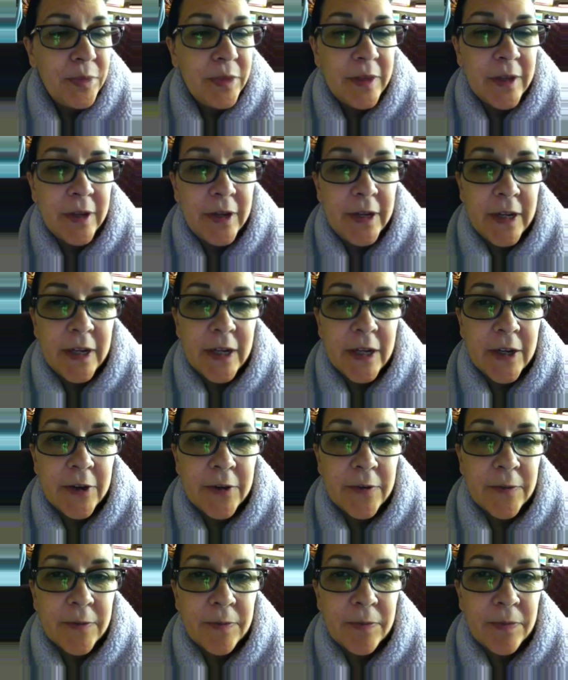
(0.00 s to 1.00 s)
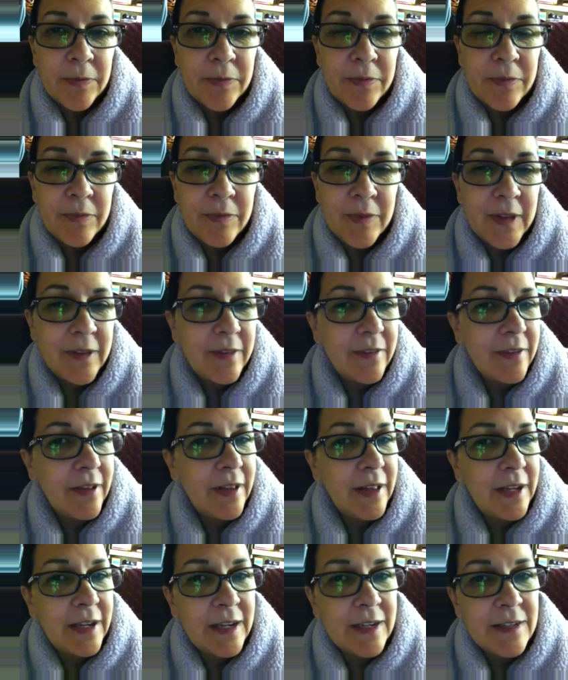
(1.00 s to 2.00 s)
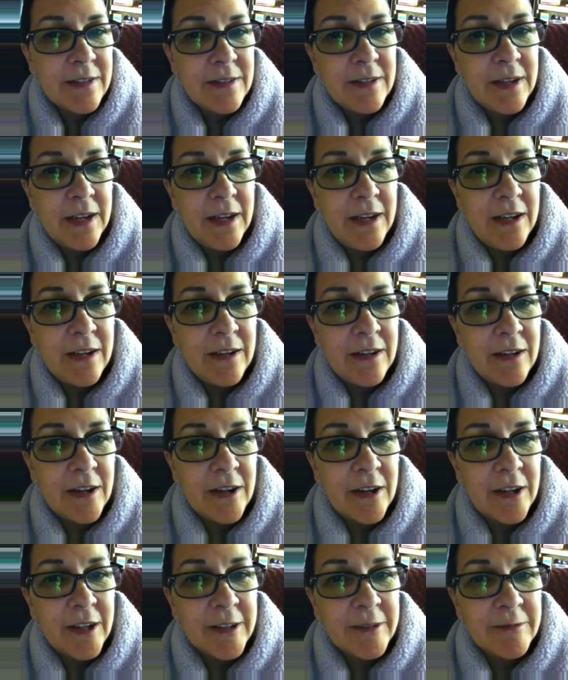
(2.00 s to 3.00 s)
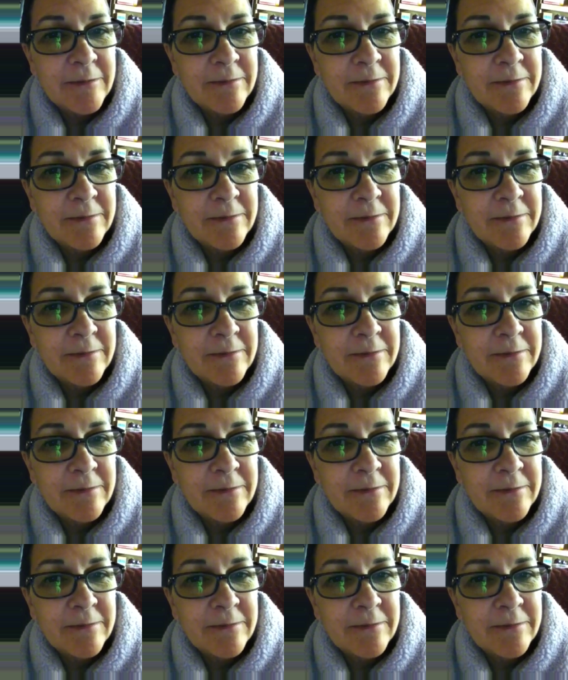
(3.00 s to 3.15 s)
there you go. That's all I gotta say to you, Doc.